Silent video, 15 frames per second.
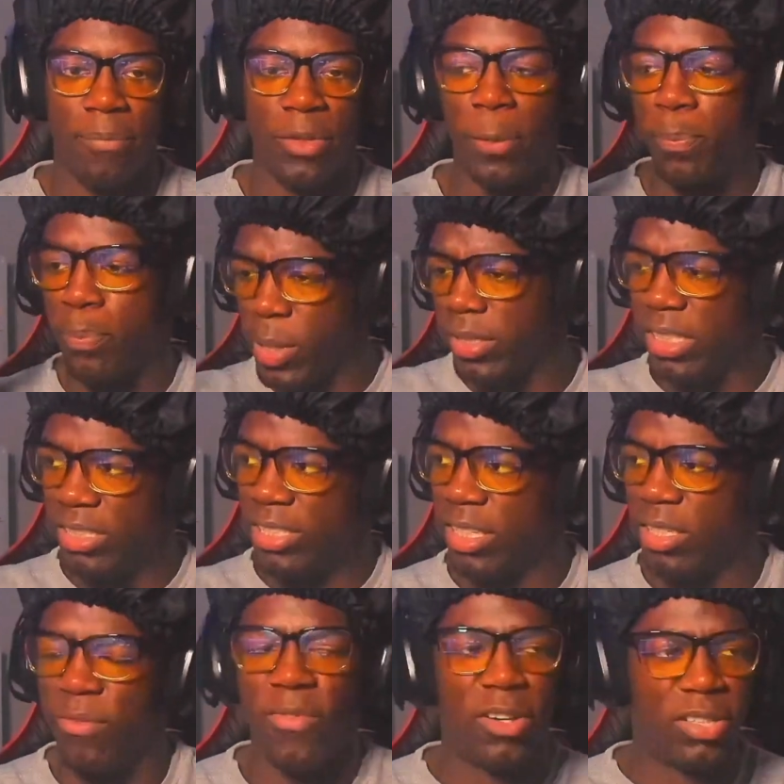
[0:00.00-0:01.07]
The prison
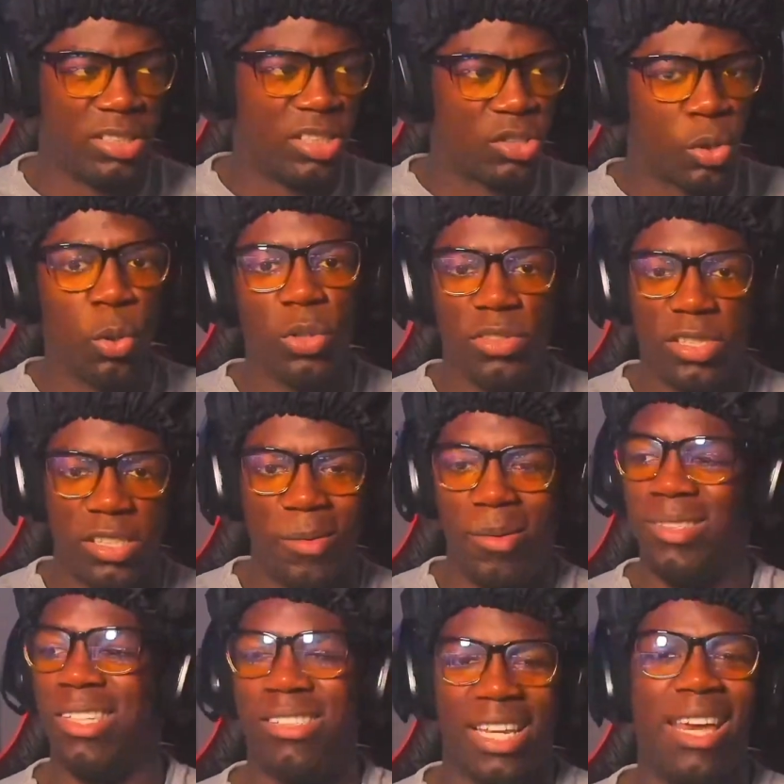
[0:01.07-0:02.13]
system versus the school system
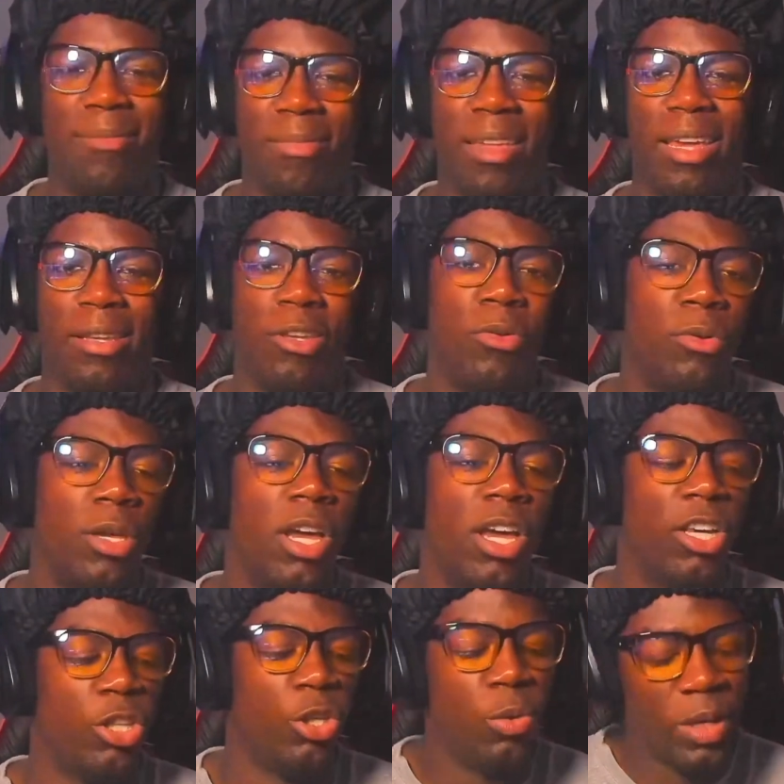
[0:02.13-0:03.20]
is the same thing.
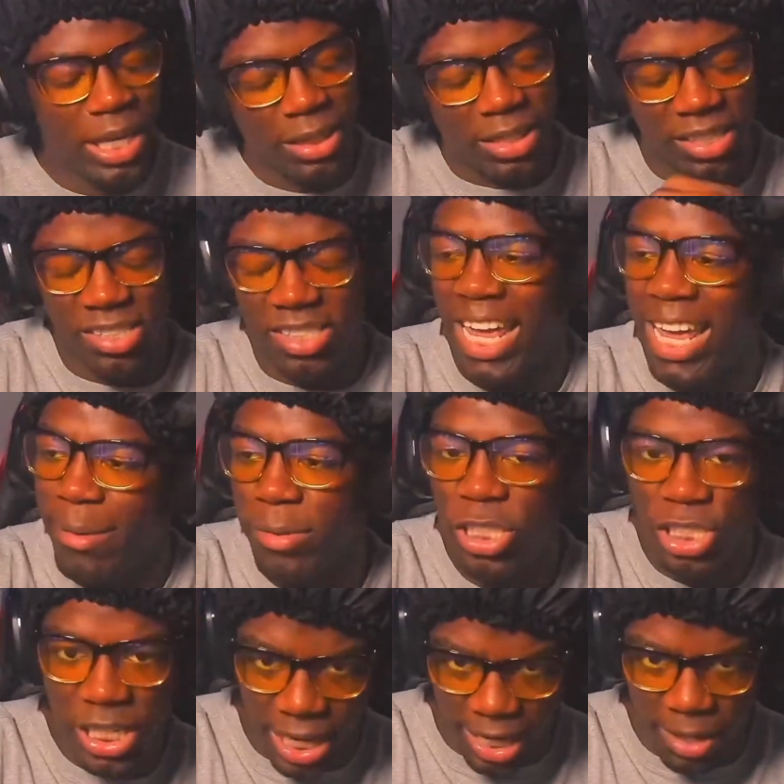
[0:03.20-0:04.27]
You eat the same
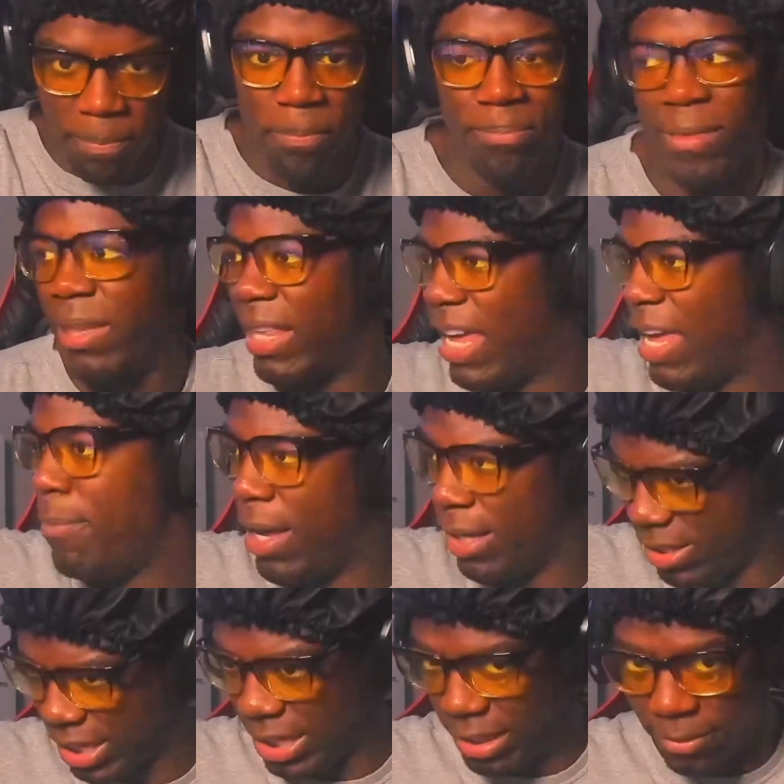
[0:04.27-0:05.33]
shit that the
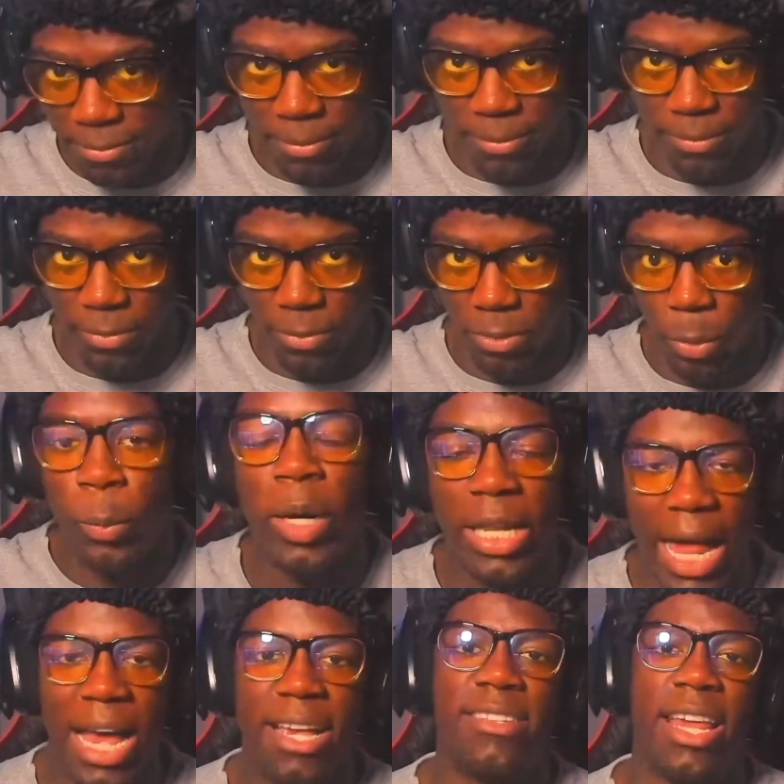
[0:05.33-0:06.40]
inmates eat.
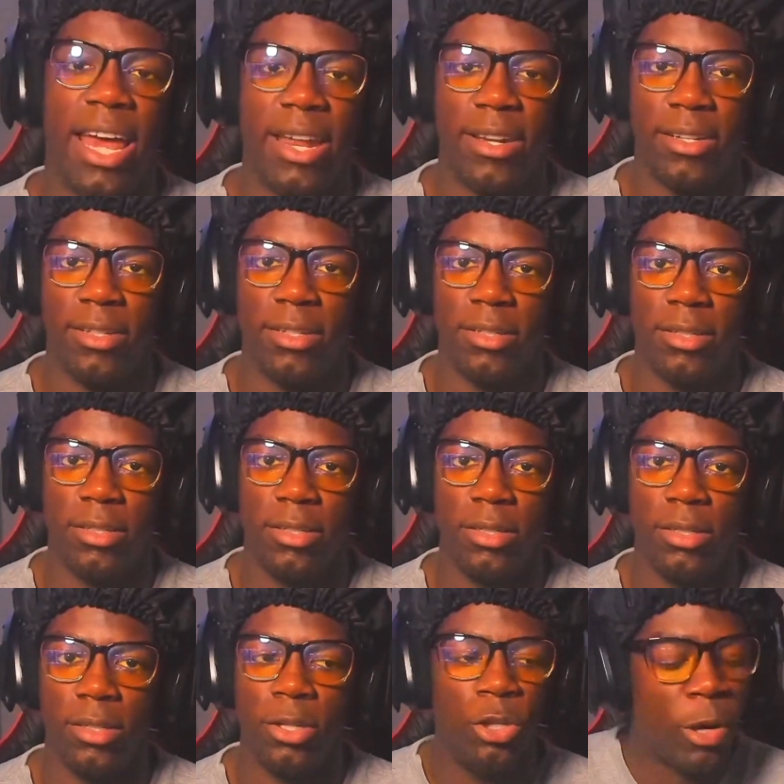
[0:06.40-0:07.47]
Realize that.
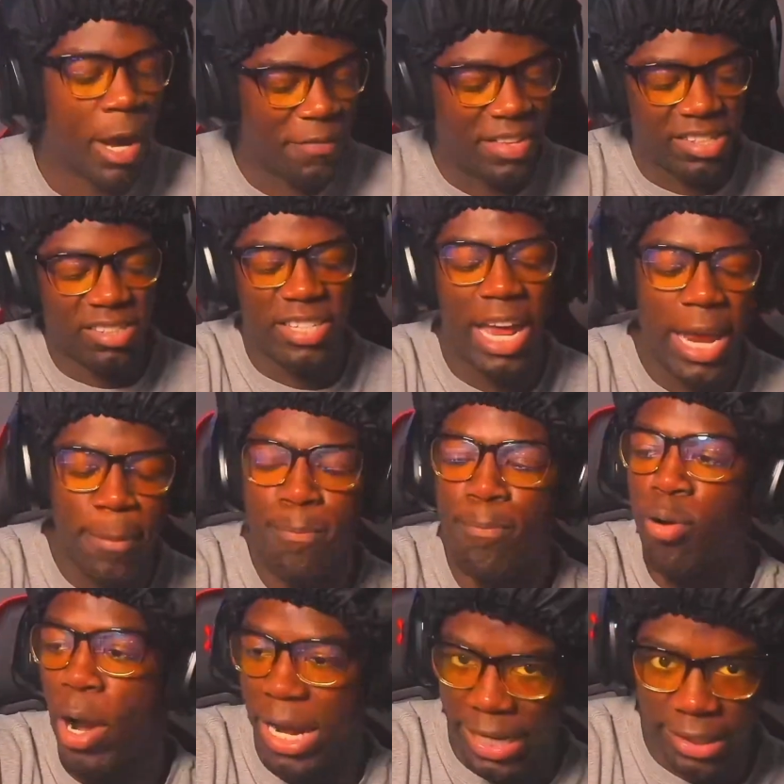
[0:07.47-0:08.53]
You have the
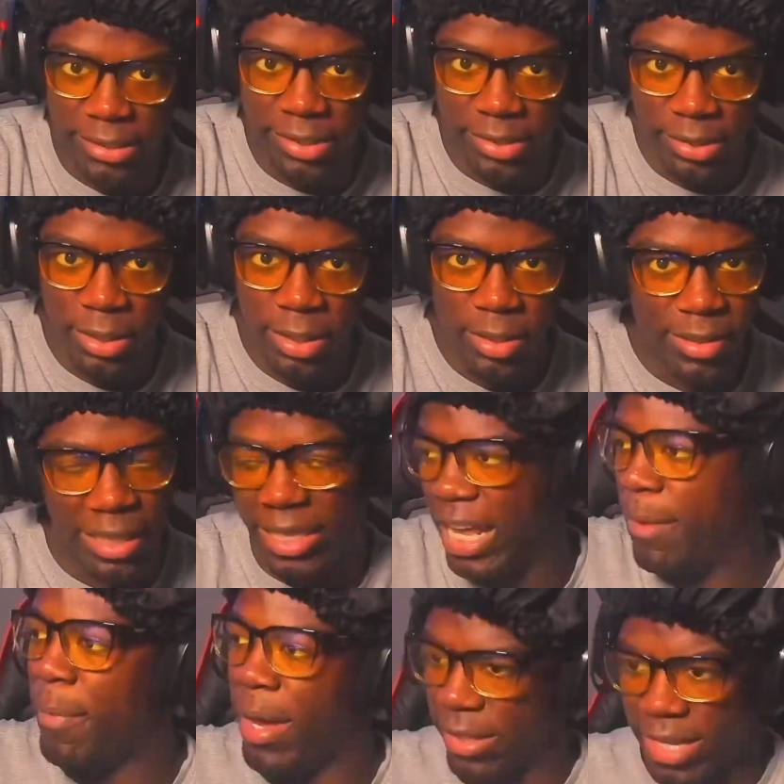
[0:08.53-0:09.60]
same breaks that the
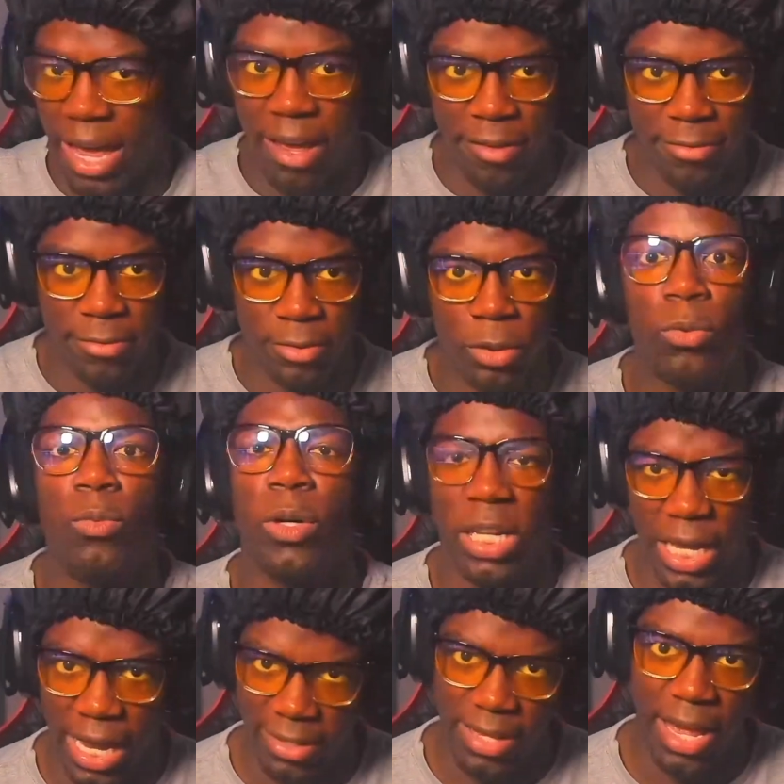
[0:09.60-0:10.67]
inmates have.
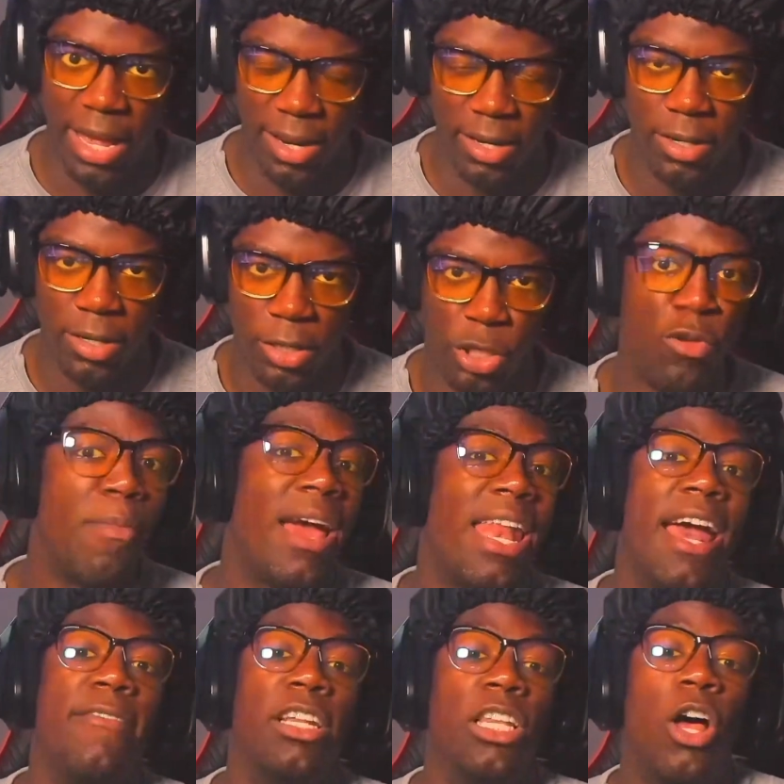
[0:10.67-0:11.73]
Realize that. You might
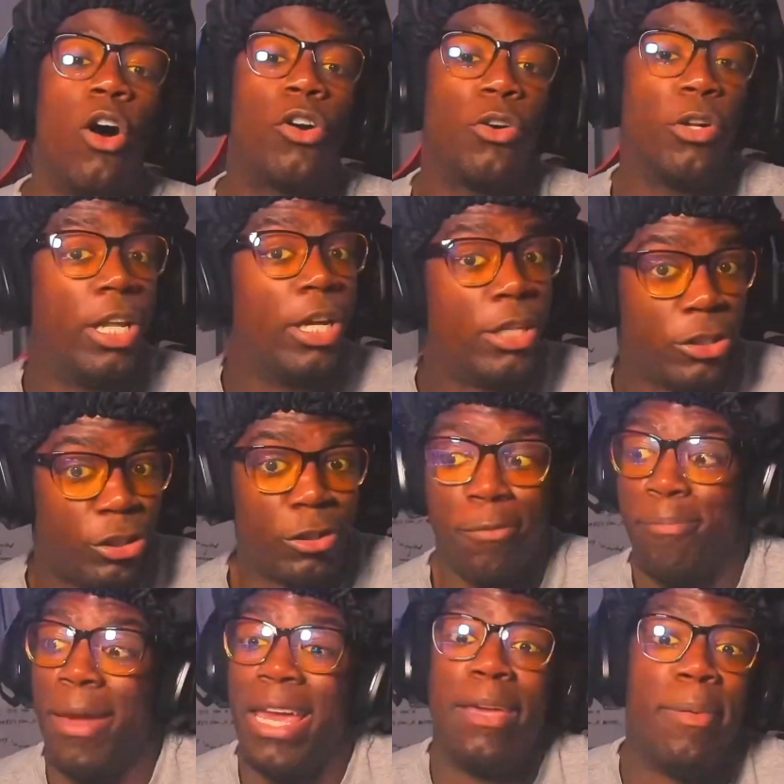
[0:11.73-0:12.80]
have a longer lunch,
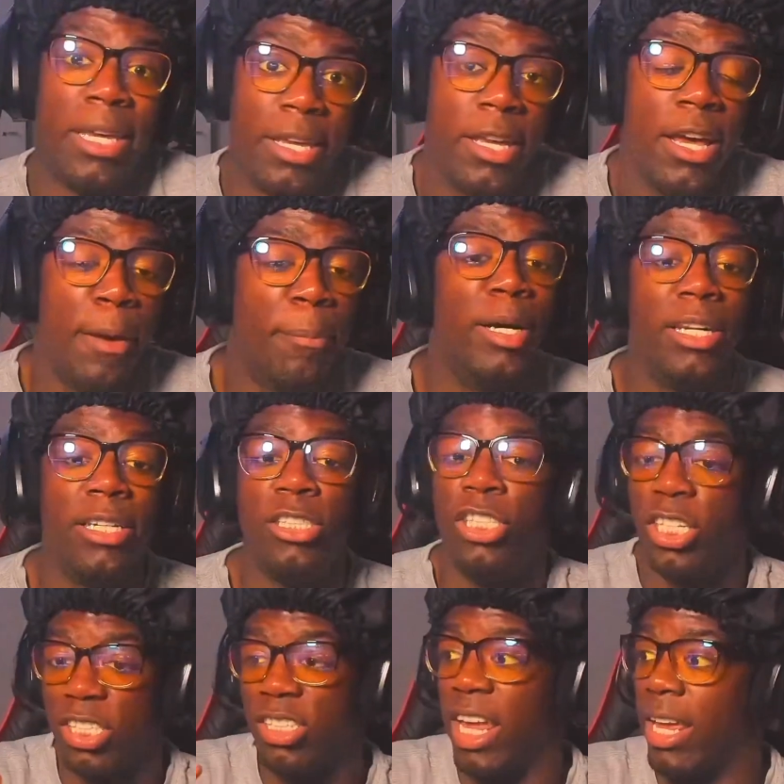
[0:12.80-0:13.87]
maybe. But
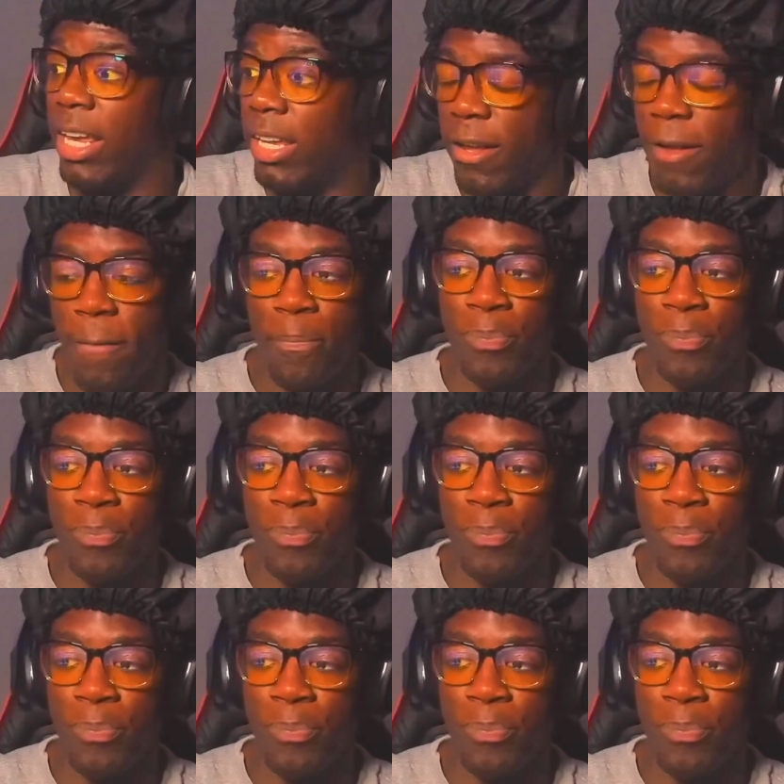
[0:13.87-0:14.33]
just think.